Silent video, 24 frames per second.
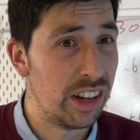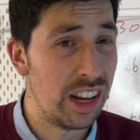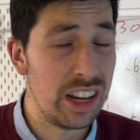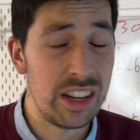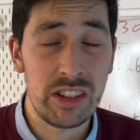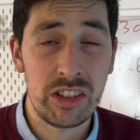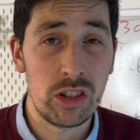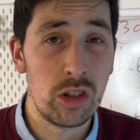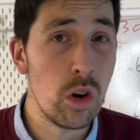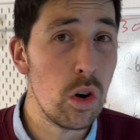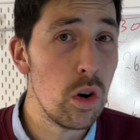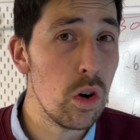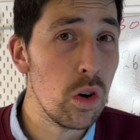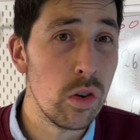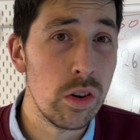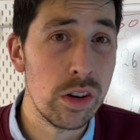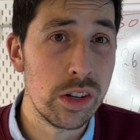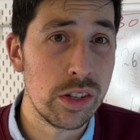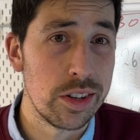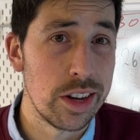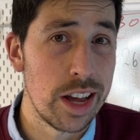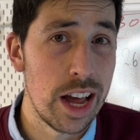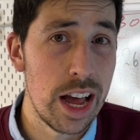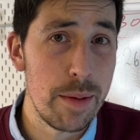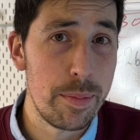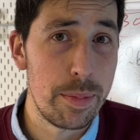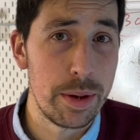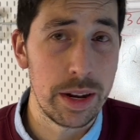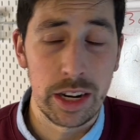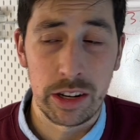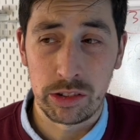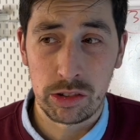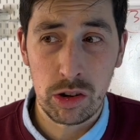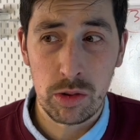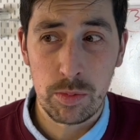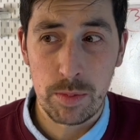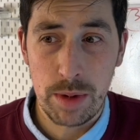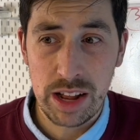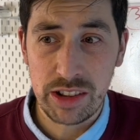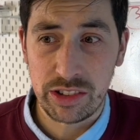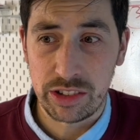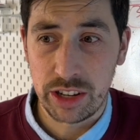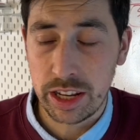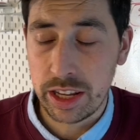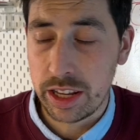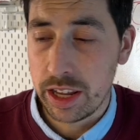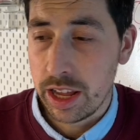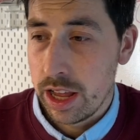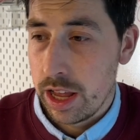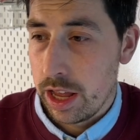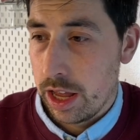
Is not going to happen. It's not magic,